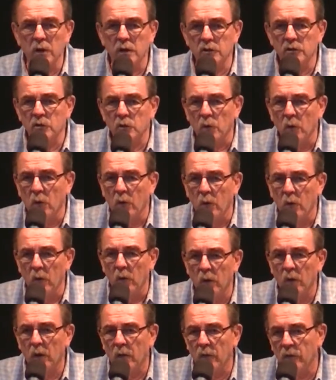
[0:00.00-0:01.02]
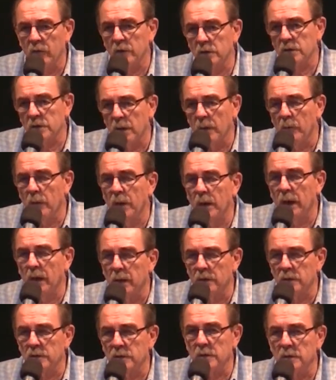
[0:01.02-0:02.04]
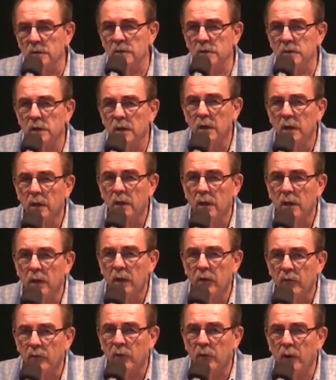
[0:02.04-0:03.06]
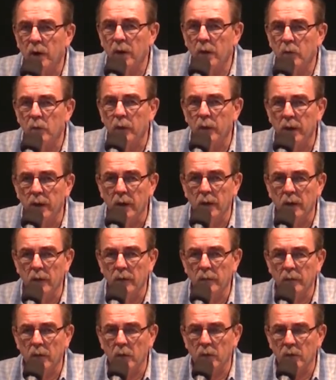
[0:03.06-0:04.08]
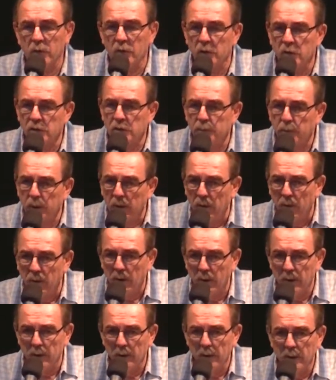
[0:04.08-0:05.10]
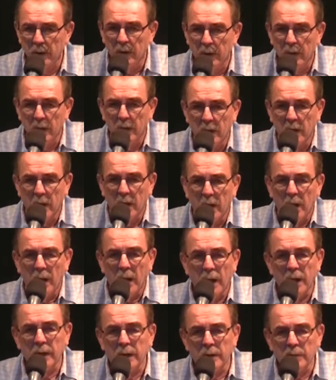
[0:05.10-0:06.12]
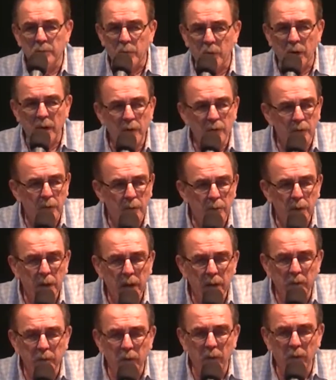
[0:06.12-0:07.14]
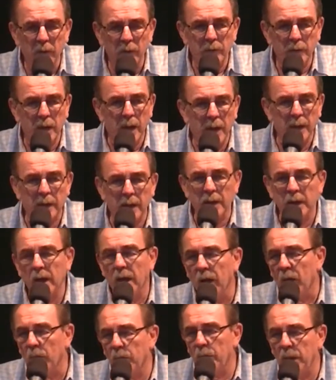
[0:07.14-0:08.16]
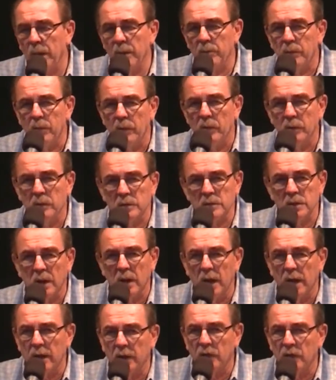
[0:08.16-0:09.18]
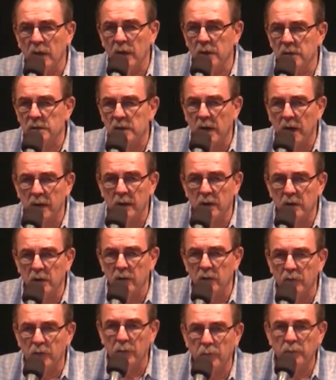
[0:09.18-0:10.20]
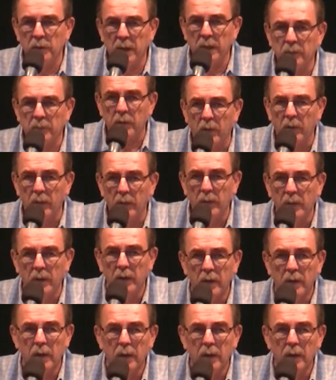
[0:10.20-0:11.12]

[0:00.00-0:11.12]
control over someone else's free will or their spirit. I can pray for people, I can help people, there's a lot of things I can do for people.